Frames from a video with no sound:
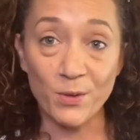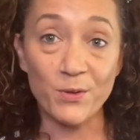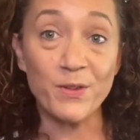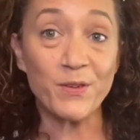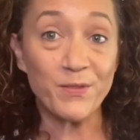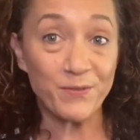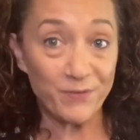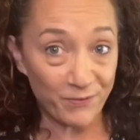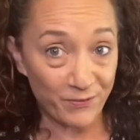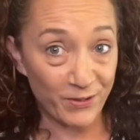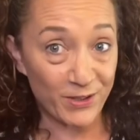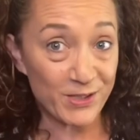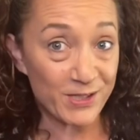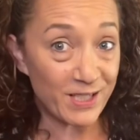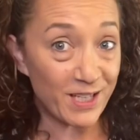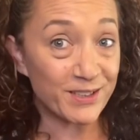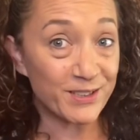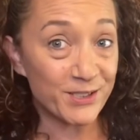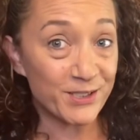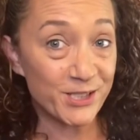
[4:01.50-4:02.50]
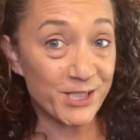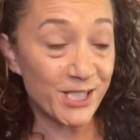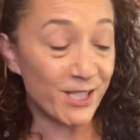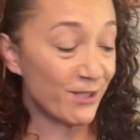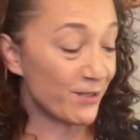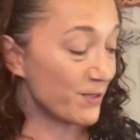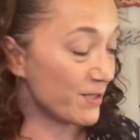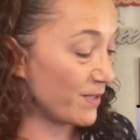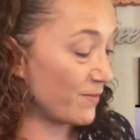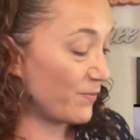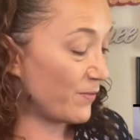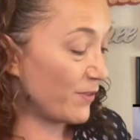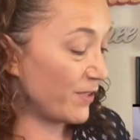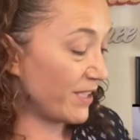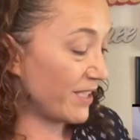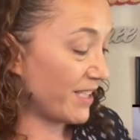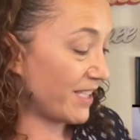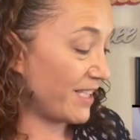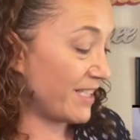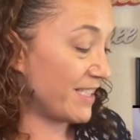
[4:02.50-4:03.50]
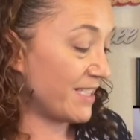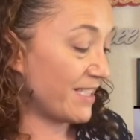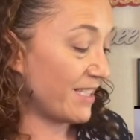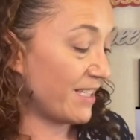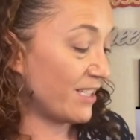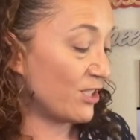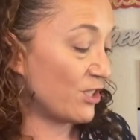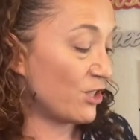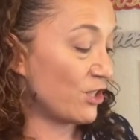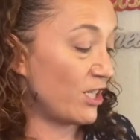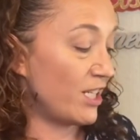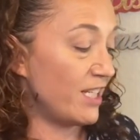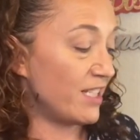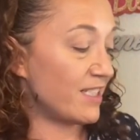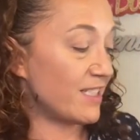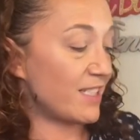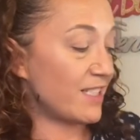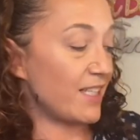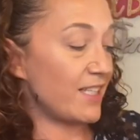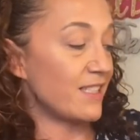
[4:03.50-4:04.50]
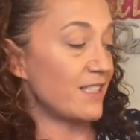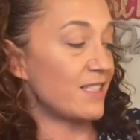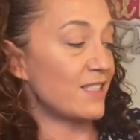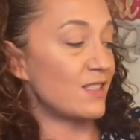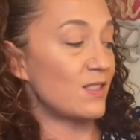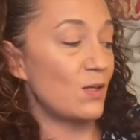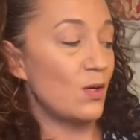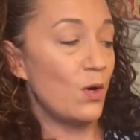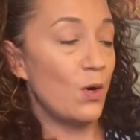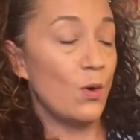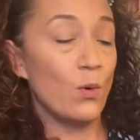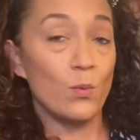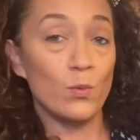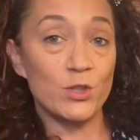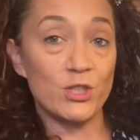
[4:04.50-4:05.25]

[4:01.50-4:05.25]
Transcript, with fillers: the first color she goes in with is She Insists, which